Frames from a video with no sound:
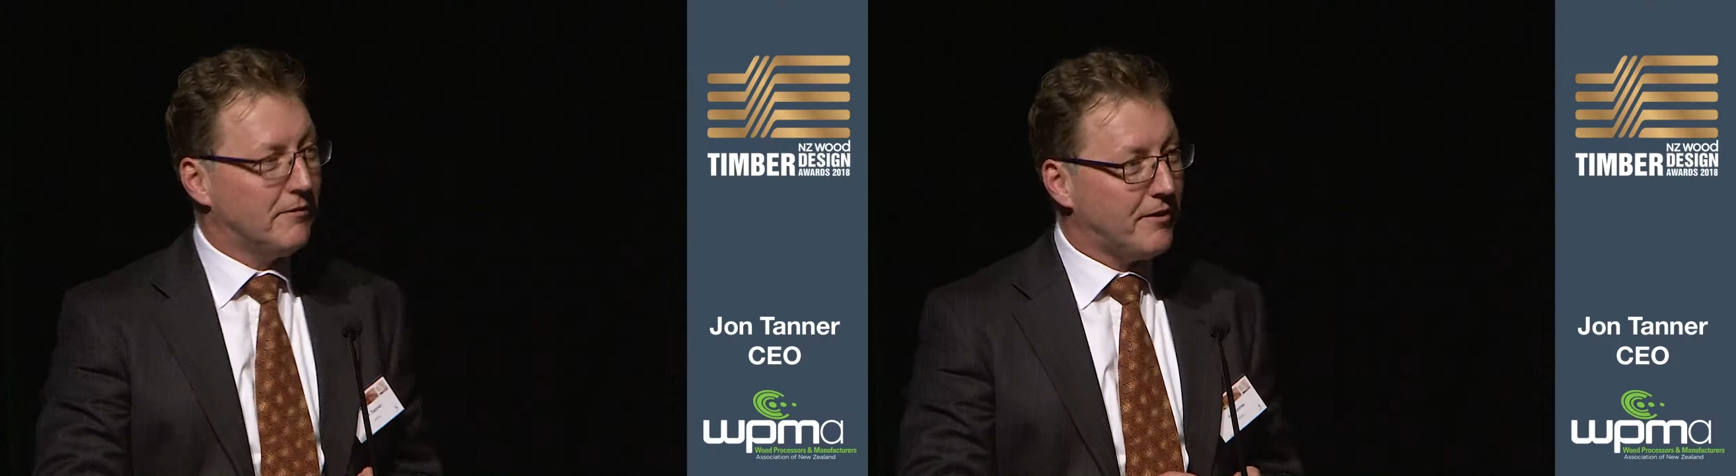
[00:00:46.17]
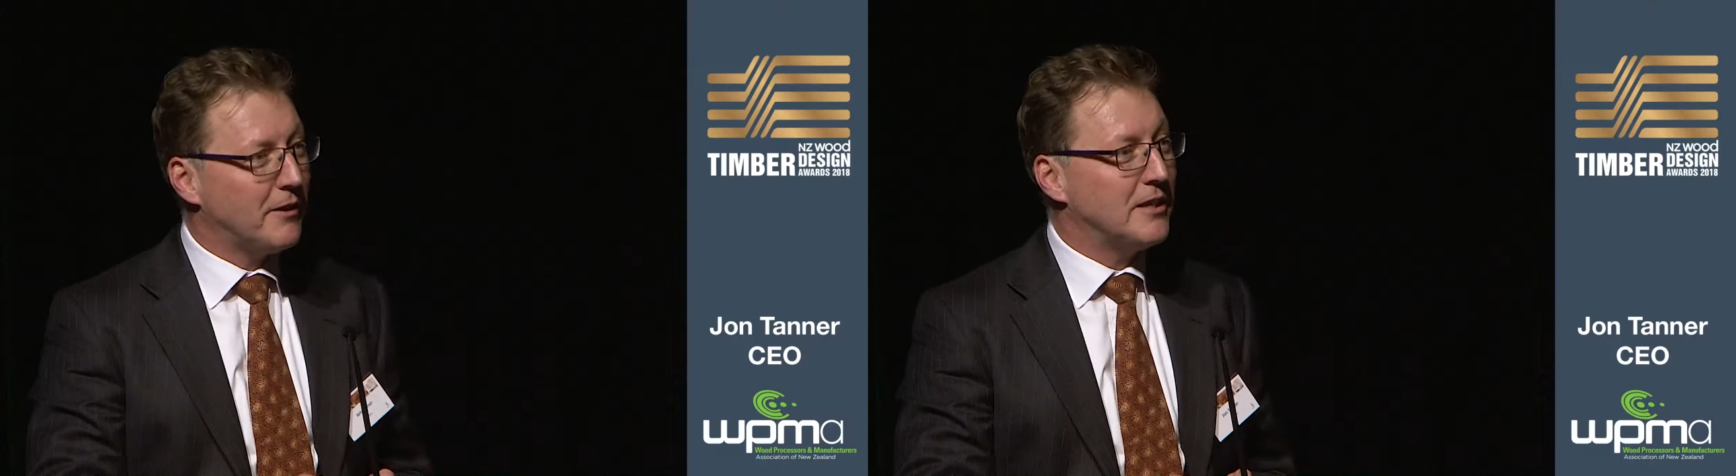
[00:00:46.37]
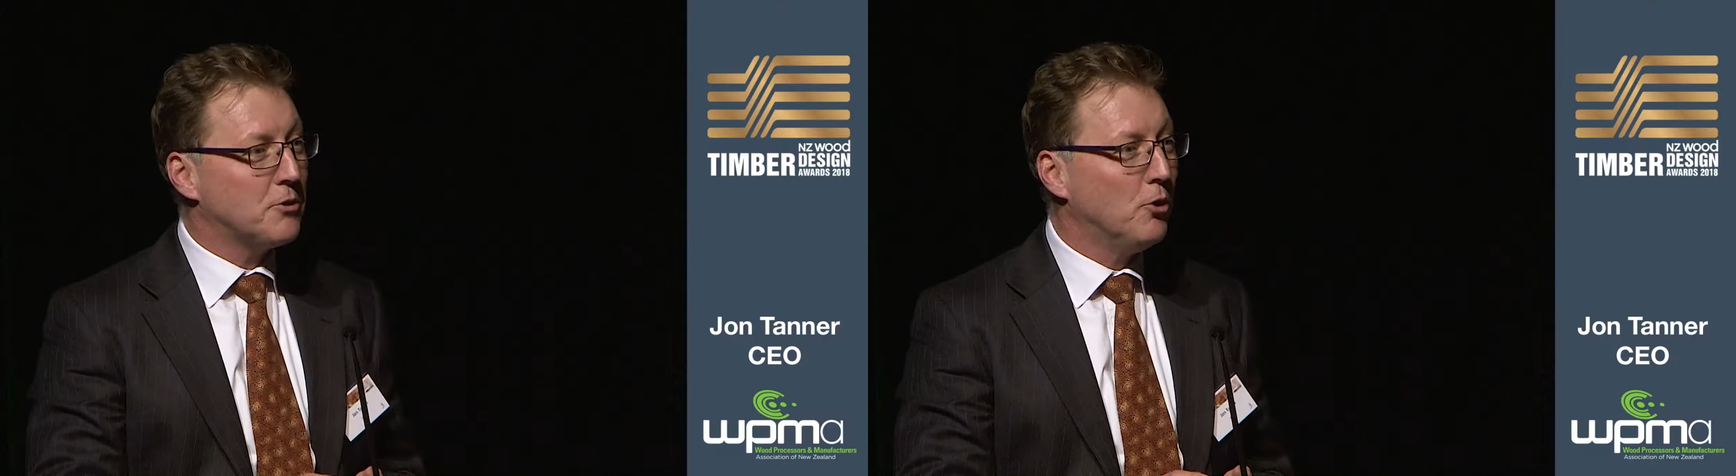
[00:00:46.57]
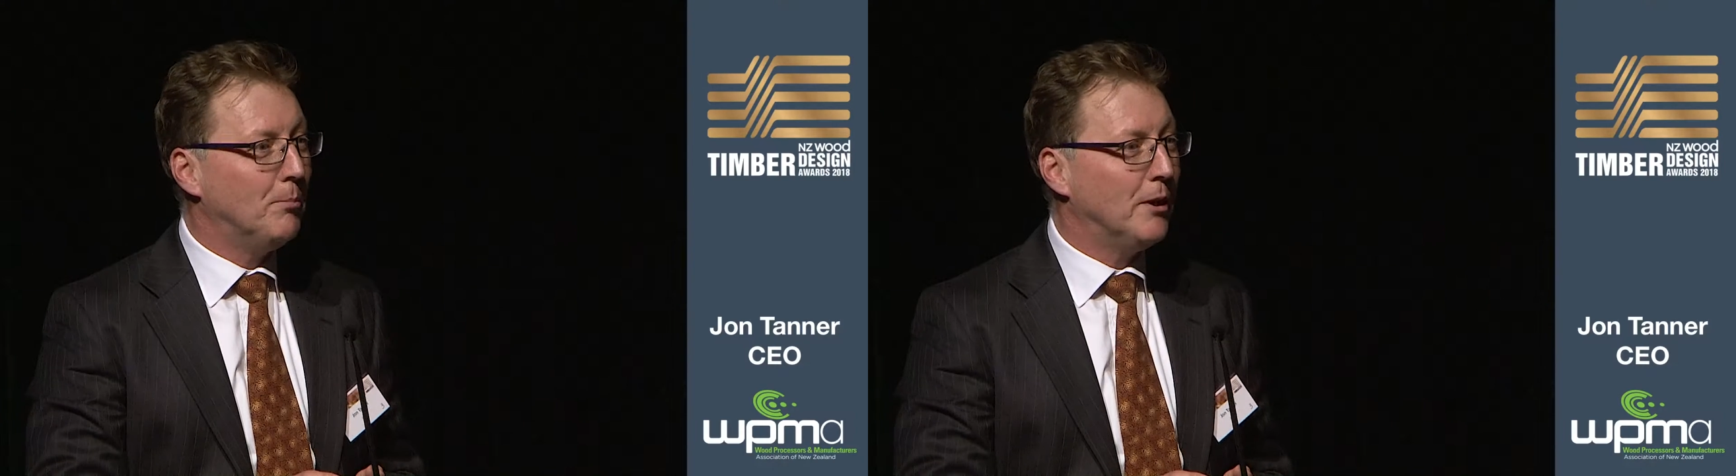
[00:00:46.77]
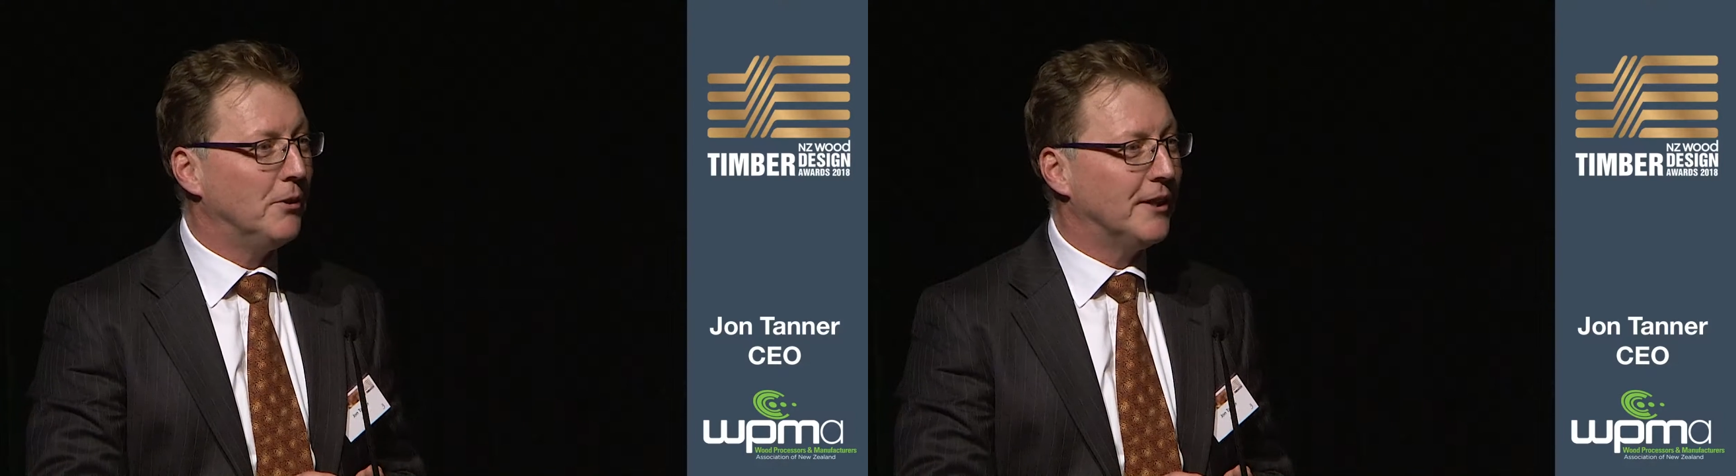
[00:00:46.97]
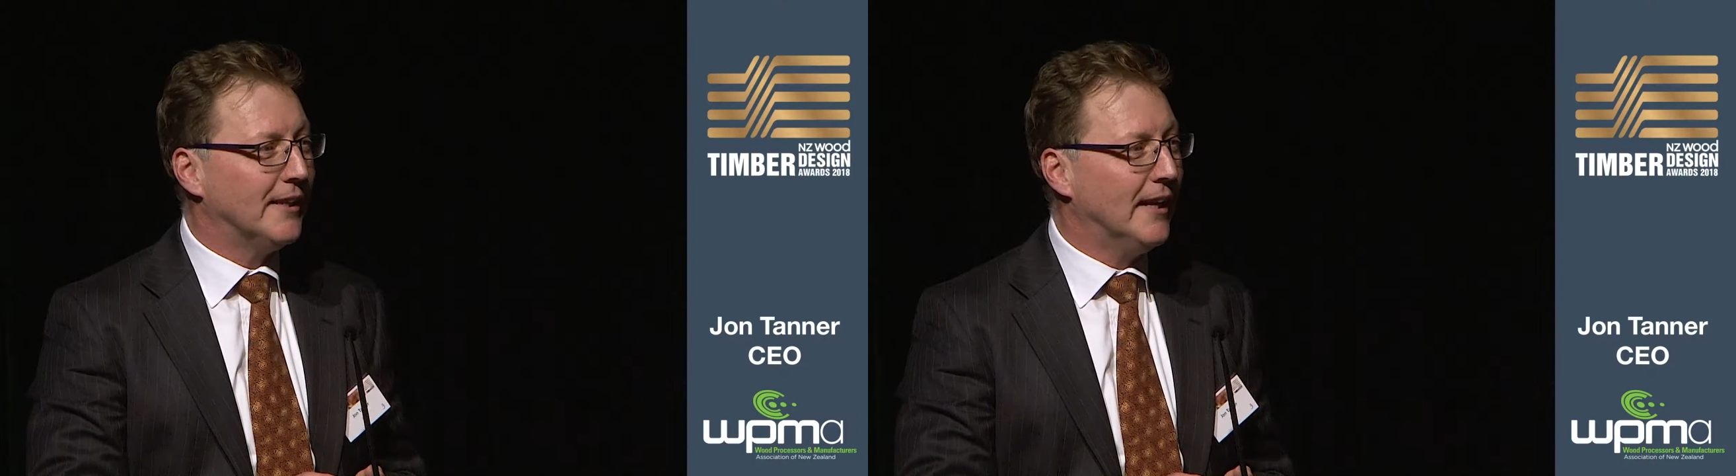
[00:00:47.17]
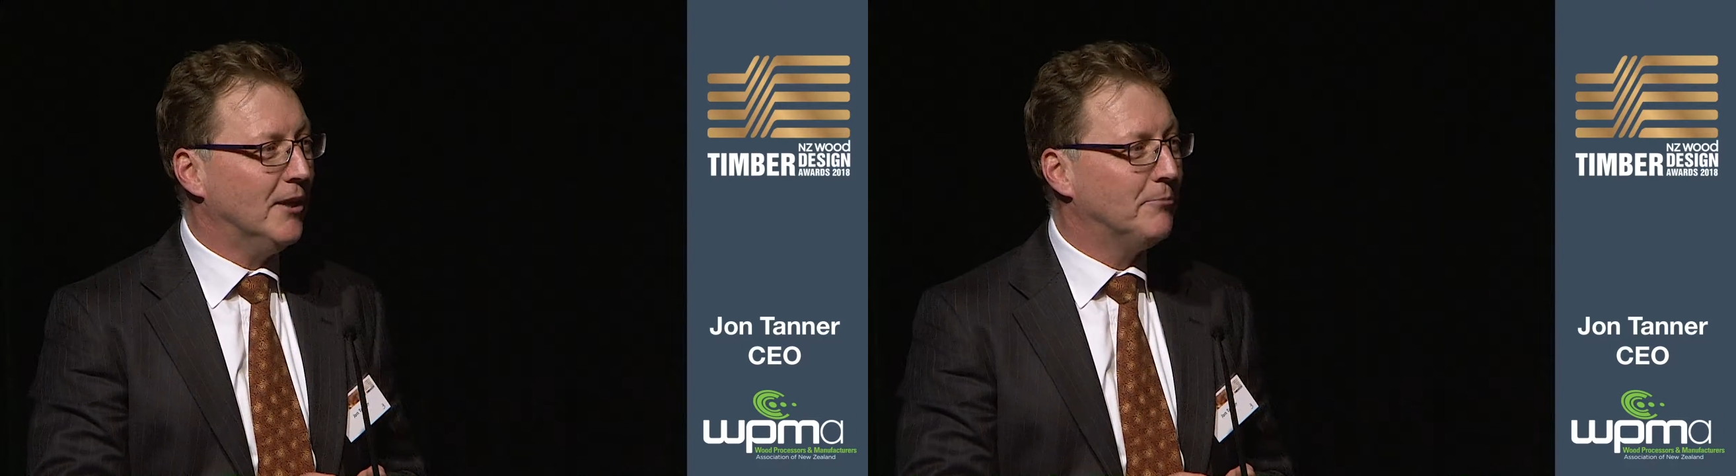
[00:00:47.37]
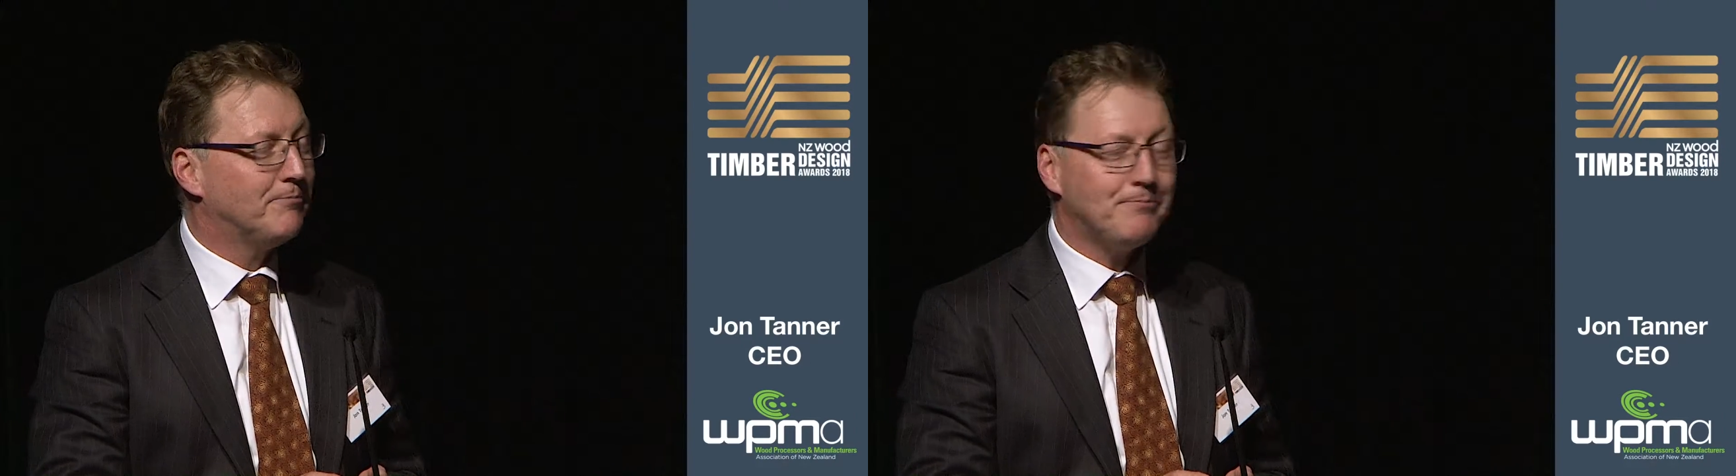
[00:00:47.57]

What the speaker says: very tall building there.